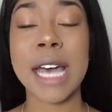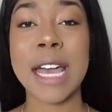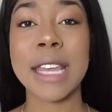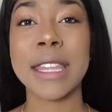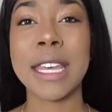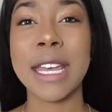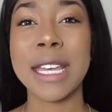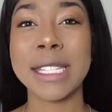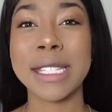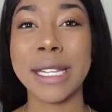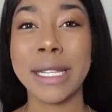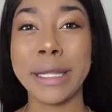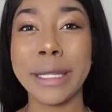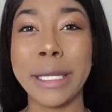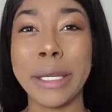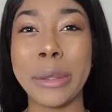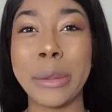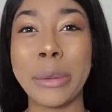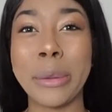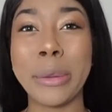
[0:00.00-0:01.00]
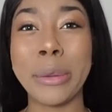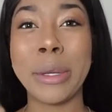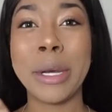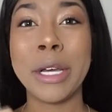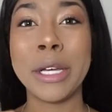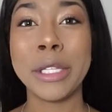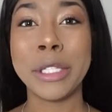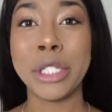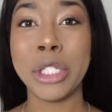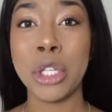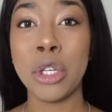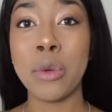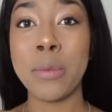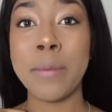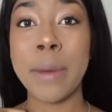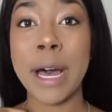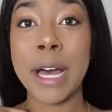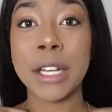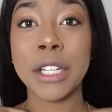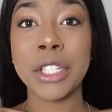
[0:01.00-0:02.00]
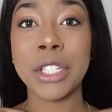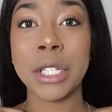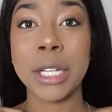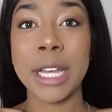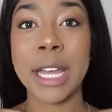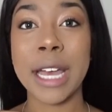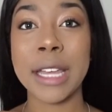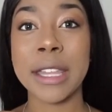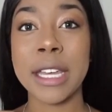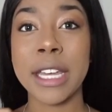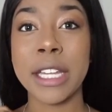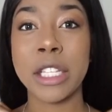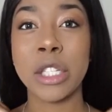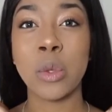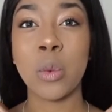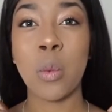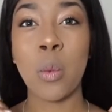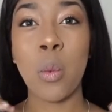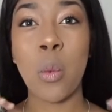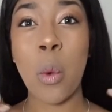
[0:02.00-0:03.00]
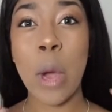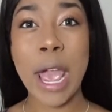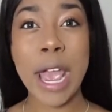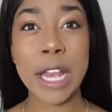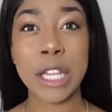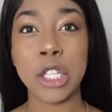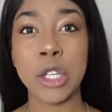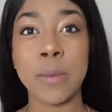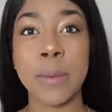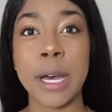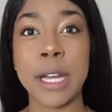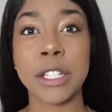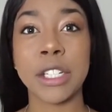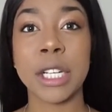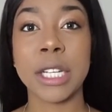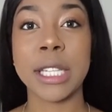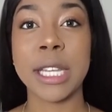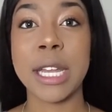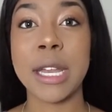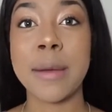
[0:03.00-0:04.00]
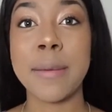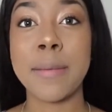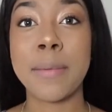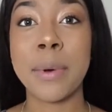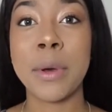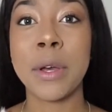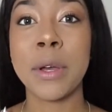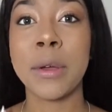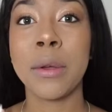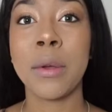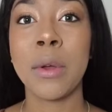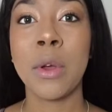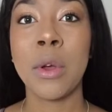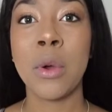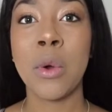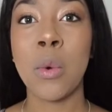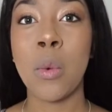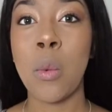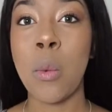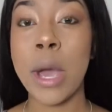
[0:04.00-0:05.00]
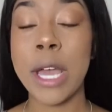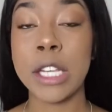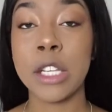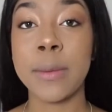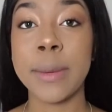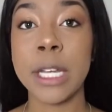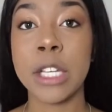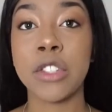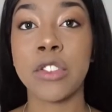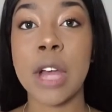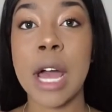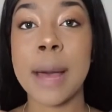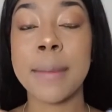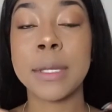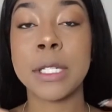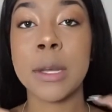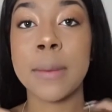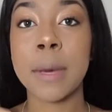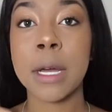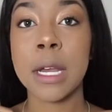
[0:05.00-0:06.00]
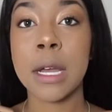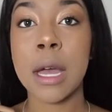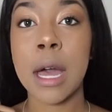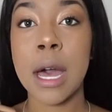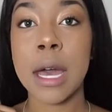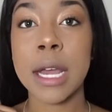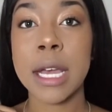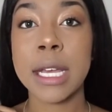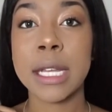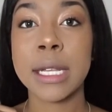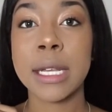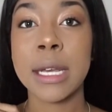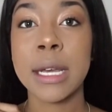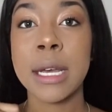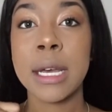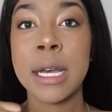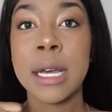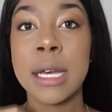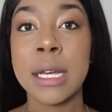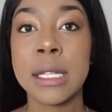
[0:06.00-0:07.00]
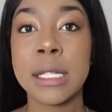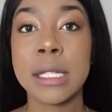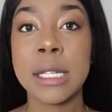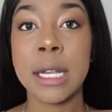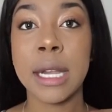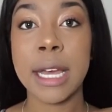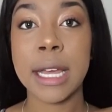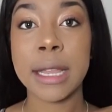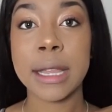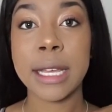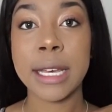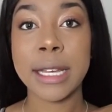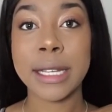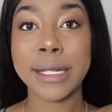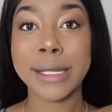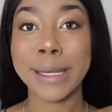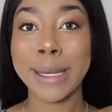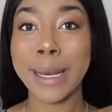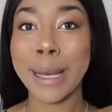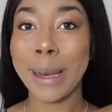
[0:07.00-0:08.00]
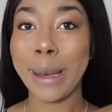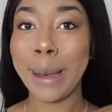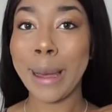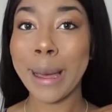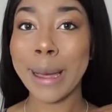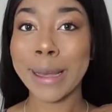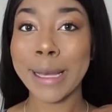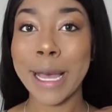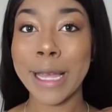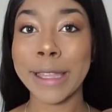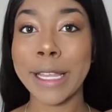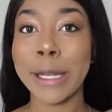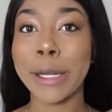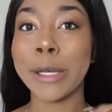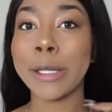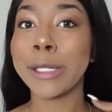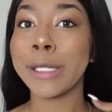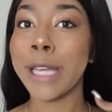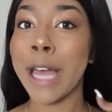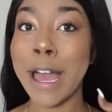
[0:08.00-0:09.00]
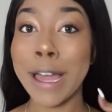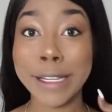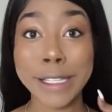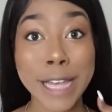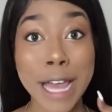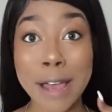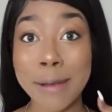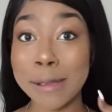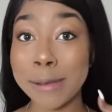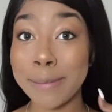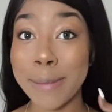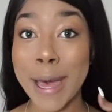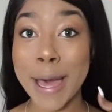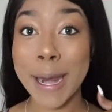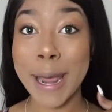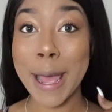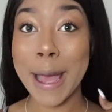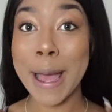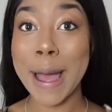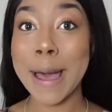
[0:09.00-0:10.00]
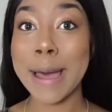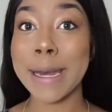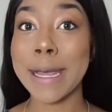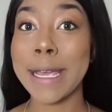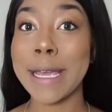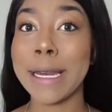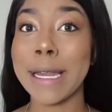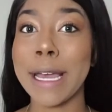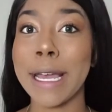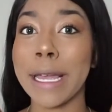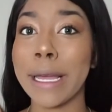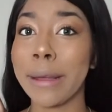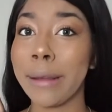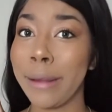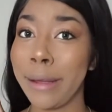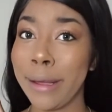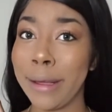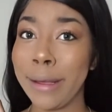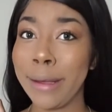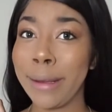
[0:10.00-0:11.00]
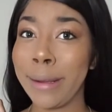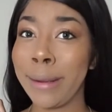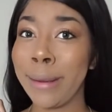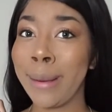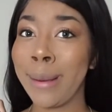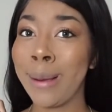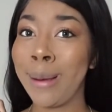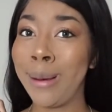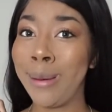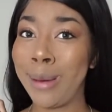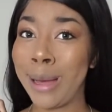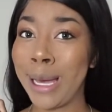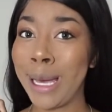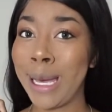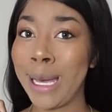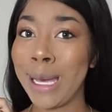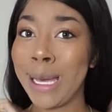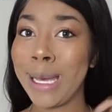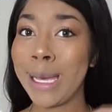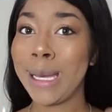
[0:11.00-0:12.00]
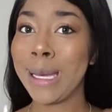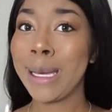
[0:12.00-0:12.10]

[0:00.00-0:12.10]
I think it's a little too much. Like, I think it's way too much. Like, they put way too many straps. So I'm gonna cut it to like this. Like, look at that. That looks 10 times better, honey. Like, what?